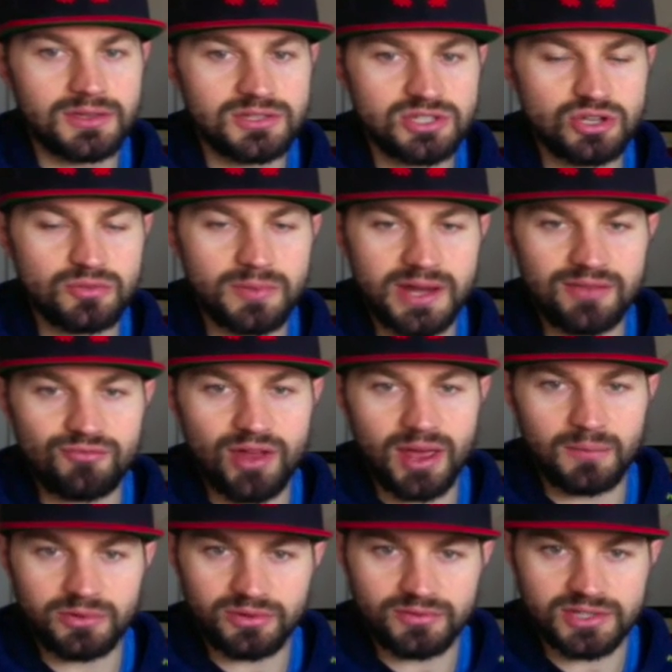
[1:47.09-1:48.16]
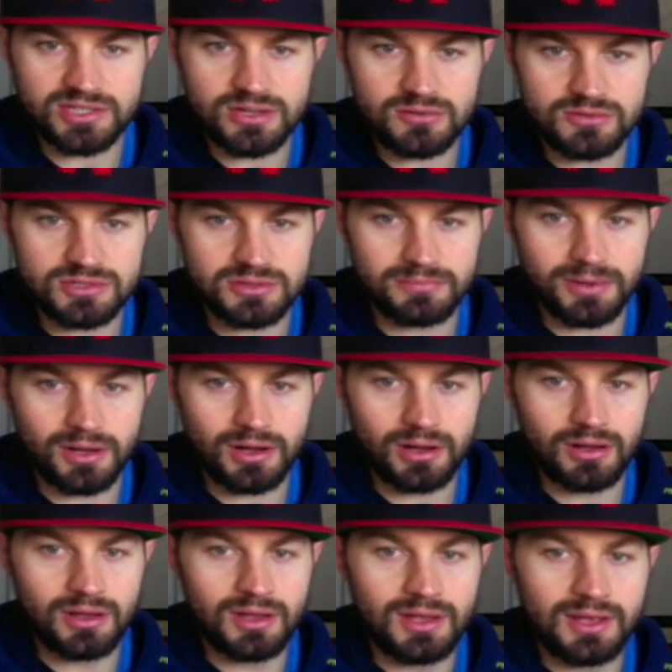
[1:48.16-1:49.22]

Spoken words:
too many reps of a toes to bar.